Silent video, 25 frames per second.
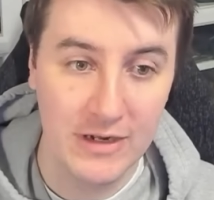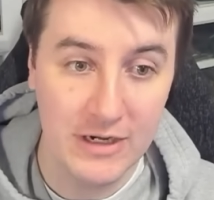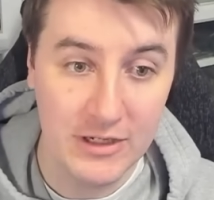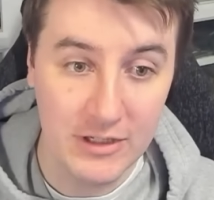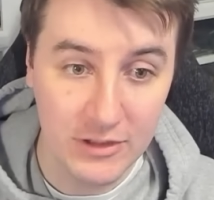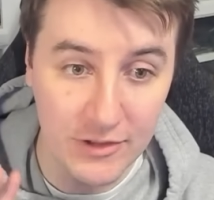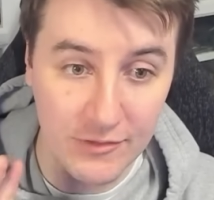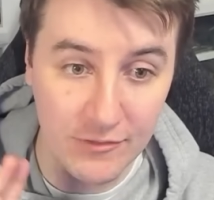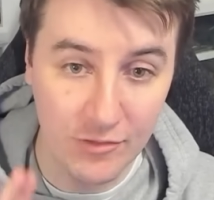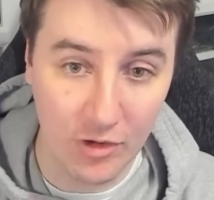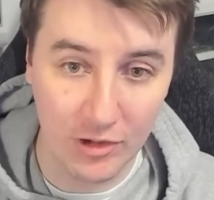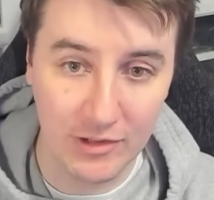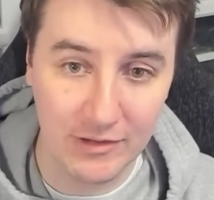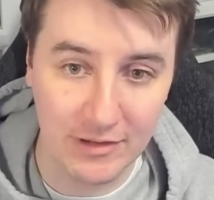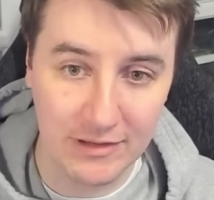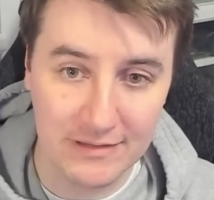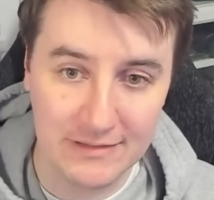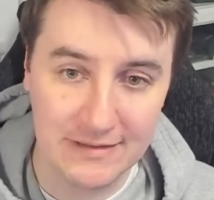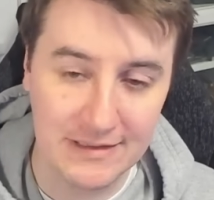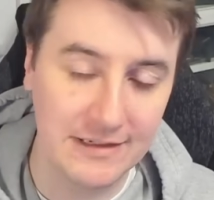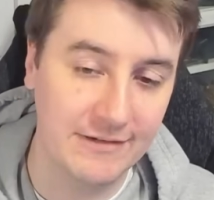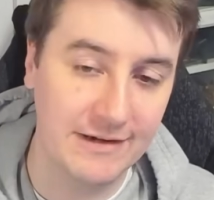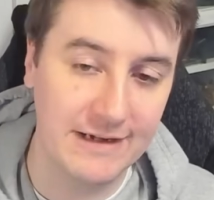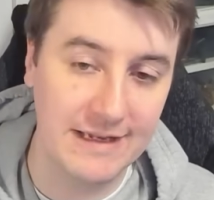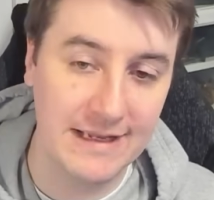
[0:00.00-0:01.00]
you've got your
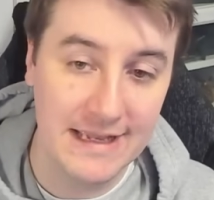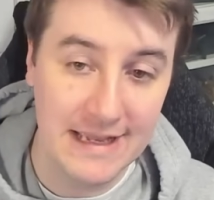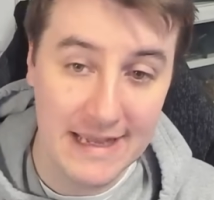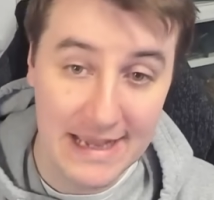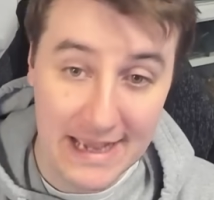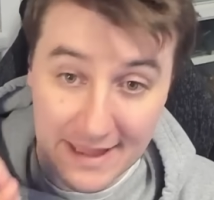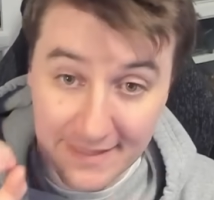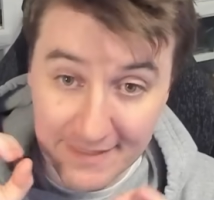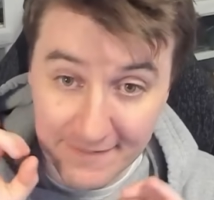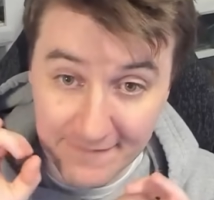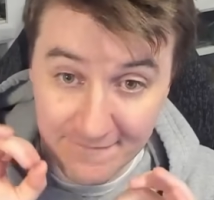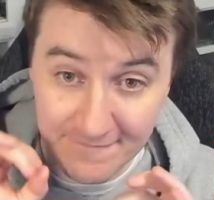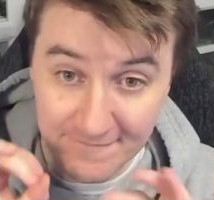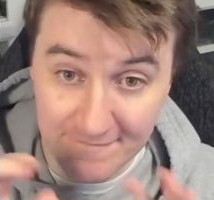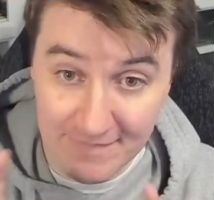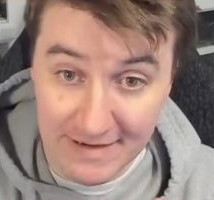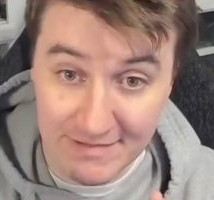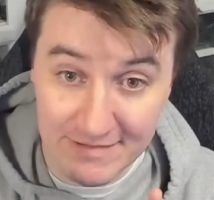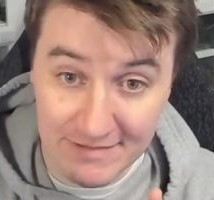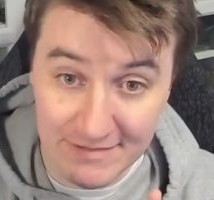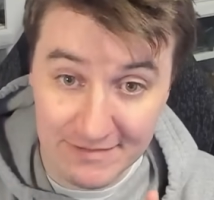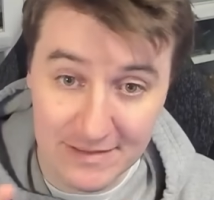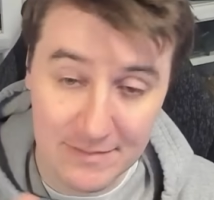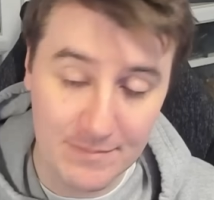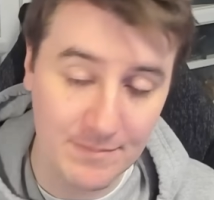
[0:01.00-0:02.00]
artillery, and then
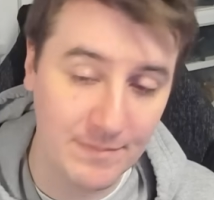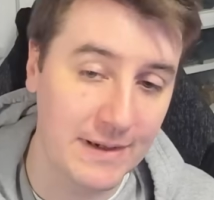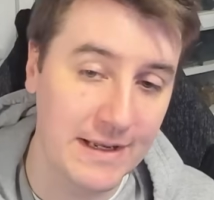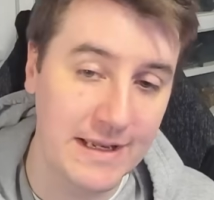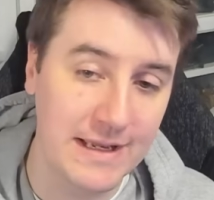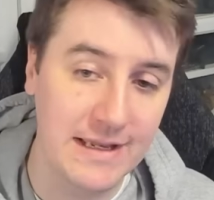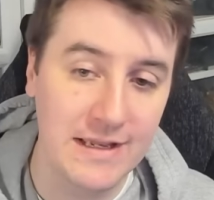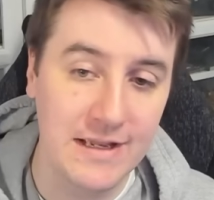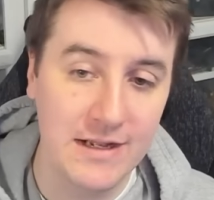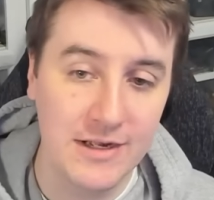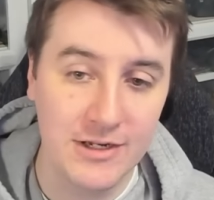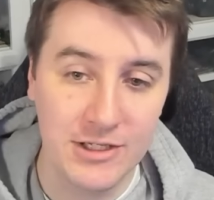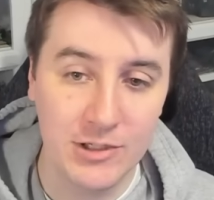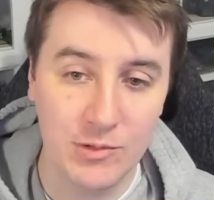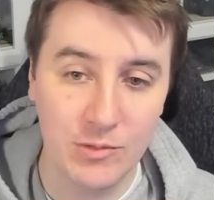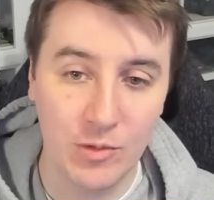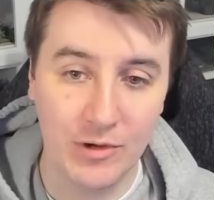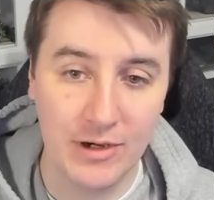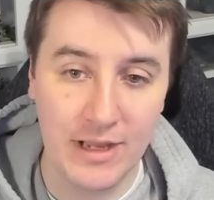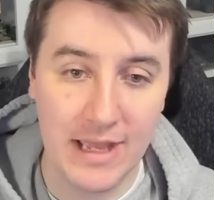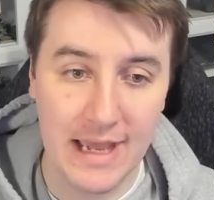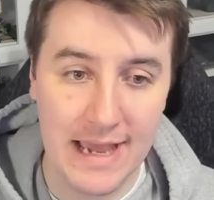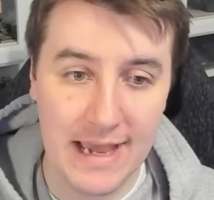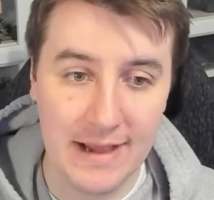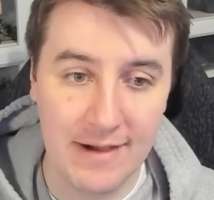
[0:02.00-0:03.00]
very simply, you want
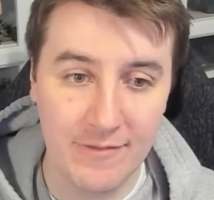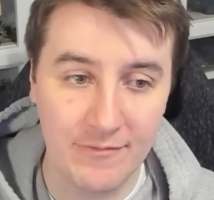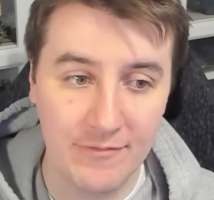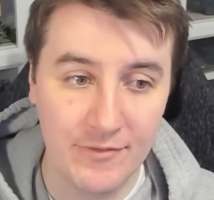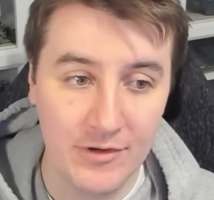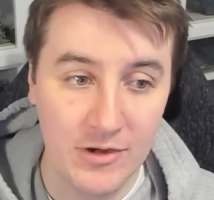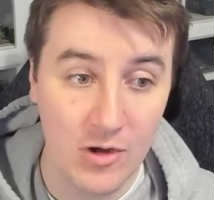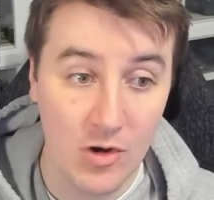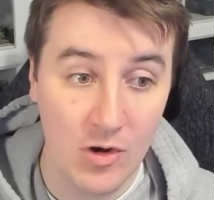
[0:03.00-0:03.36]
to have